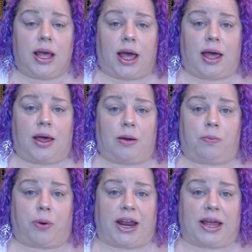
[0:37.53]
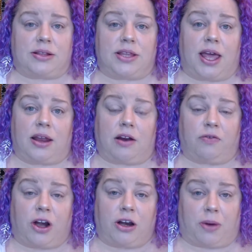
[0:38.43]
brand that a
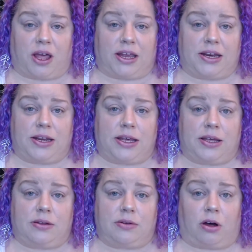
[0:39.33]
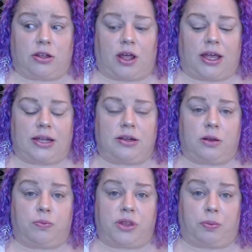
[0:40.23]
friend of mine online,
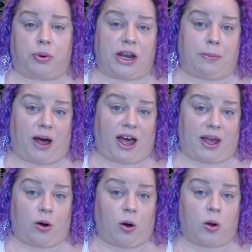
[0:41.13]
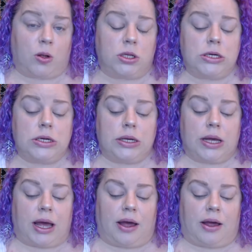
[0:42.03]
the pretty pie hole,
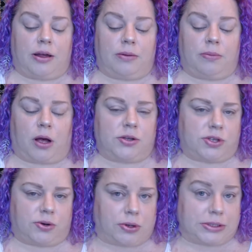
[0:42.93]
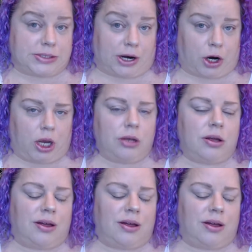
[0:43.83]
also known as Sarah.